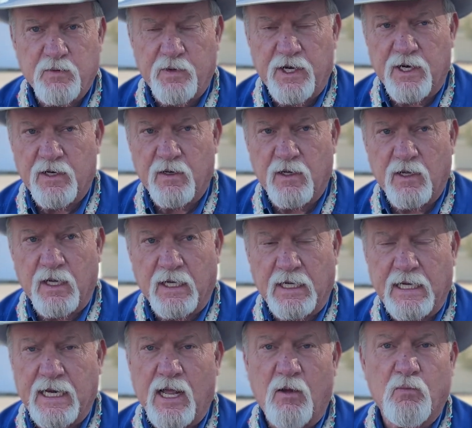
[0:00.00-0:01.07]
We had a
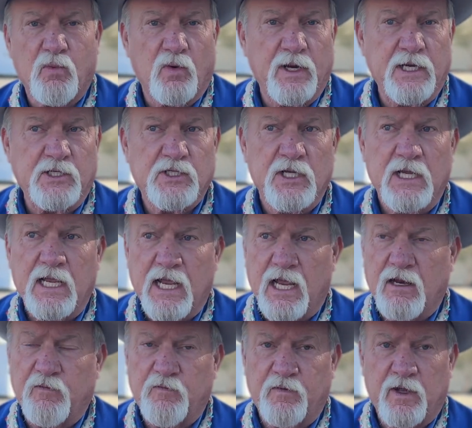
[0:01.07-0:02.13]
canal breach
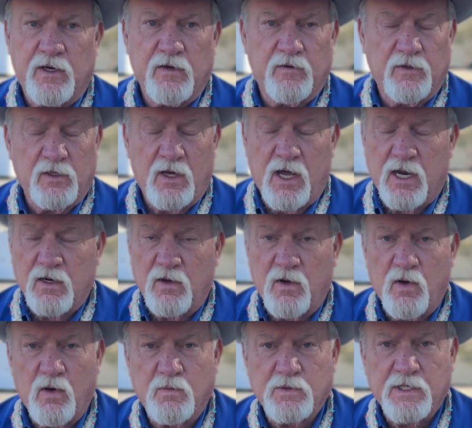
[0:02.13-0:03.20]
and flooded a lot of
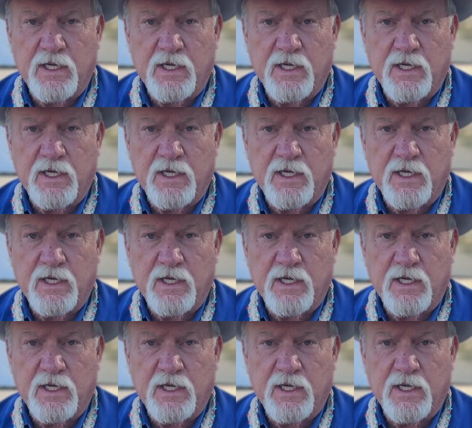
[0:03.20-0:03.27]
homes,